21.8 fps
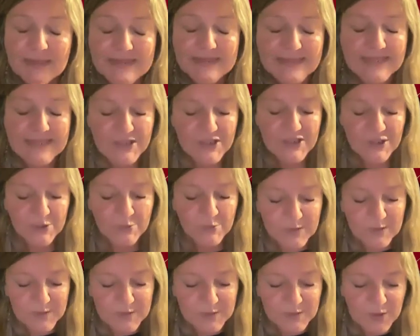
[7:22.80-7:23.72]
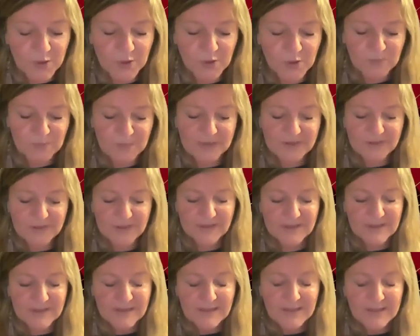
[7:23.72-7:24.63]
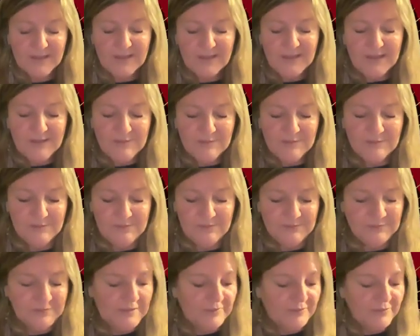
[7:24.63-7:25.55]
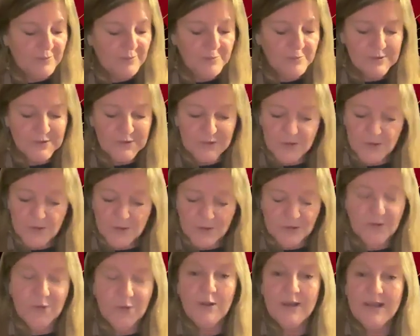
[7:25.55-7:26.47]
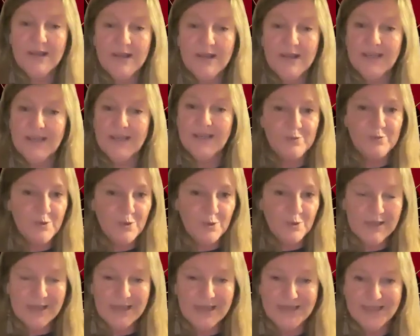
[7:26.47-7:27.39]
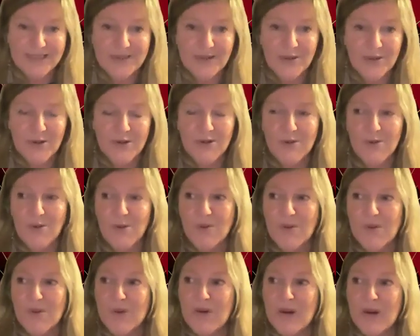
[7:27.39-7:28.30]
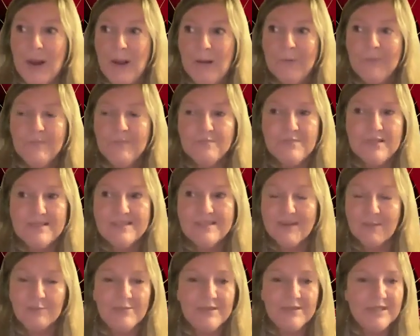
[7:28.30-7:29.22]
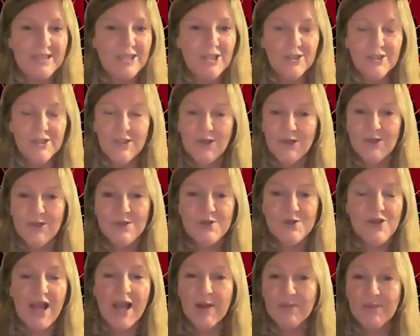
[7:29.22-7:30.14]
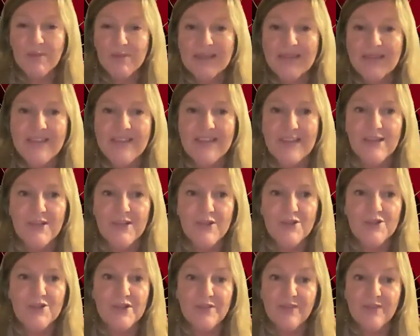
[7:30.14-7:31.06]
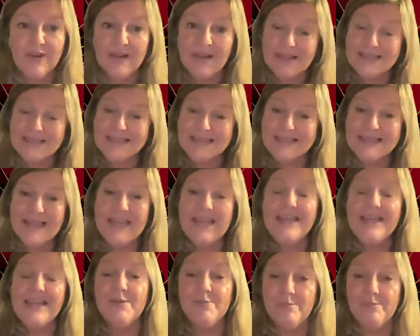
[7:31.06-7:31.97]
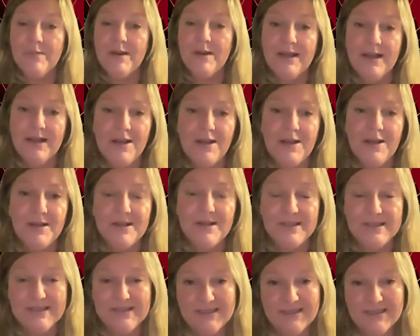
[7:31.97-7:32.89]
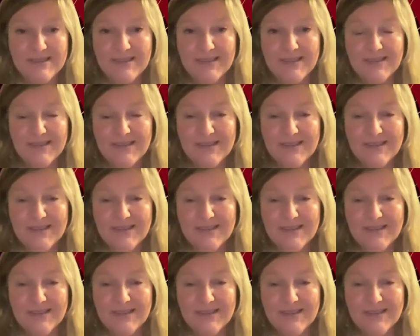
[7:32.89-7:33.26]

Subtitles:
My teacher once told me that if there was an earthquake or a volcano or something huge happening in the illusion, if I stayed in my heart,